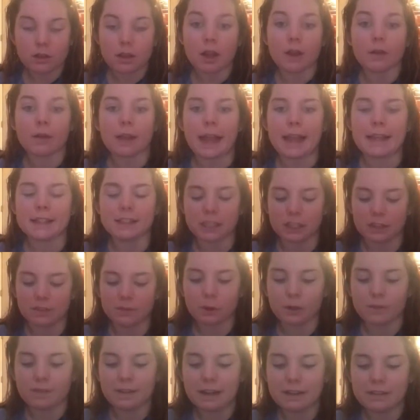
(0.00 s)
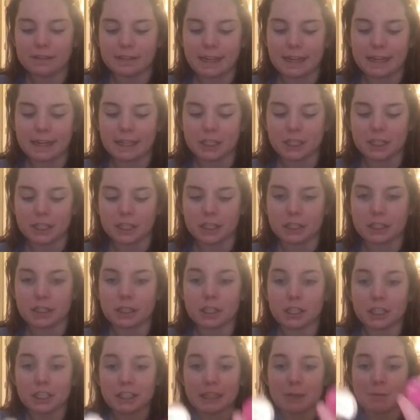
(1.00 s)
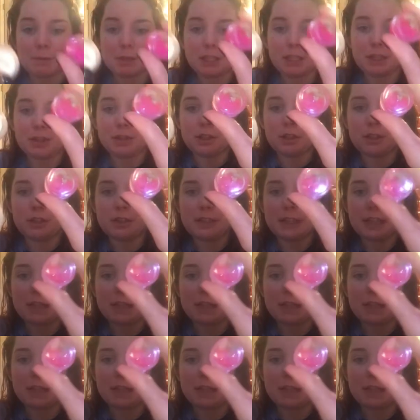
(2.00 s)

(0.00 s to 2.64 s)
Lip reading: Okay, so for foundations, she sent me two little